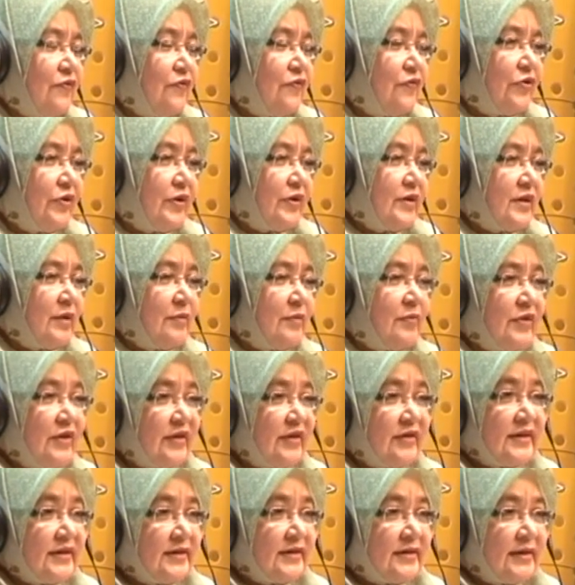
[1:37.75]
for example,
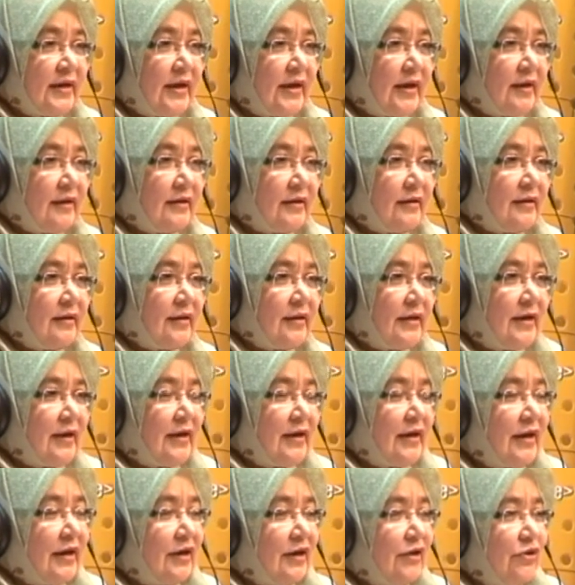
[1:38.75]
there's a sale
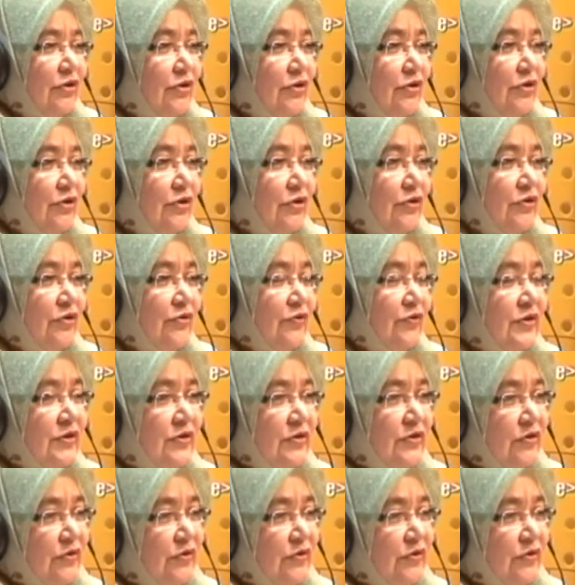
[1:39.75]
and you